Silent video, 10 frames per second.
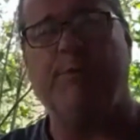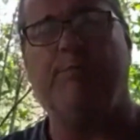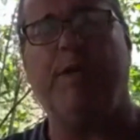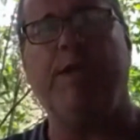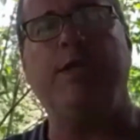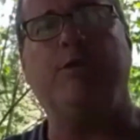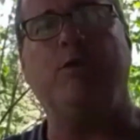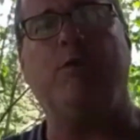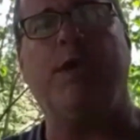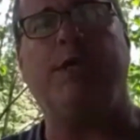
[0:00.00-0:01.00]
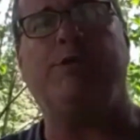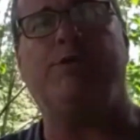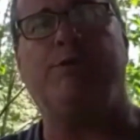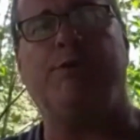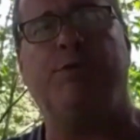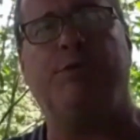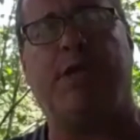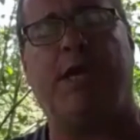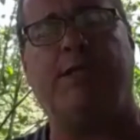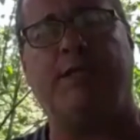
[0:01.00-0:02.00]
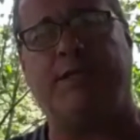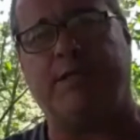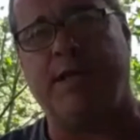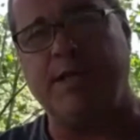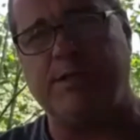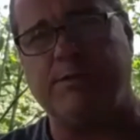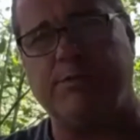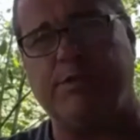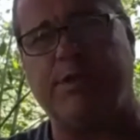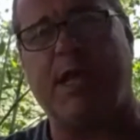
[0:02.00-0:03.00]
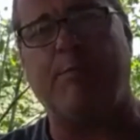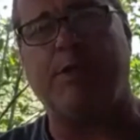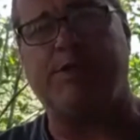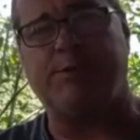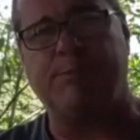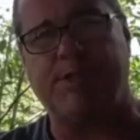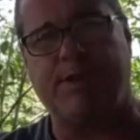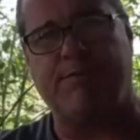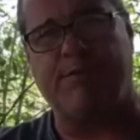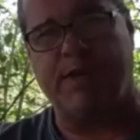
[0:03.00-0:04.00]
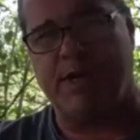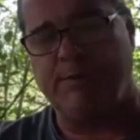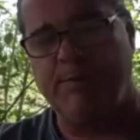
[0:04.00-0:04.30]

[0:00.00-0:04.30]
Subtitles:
Benito went to United States to establish himself there,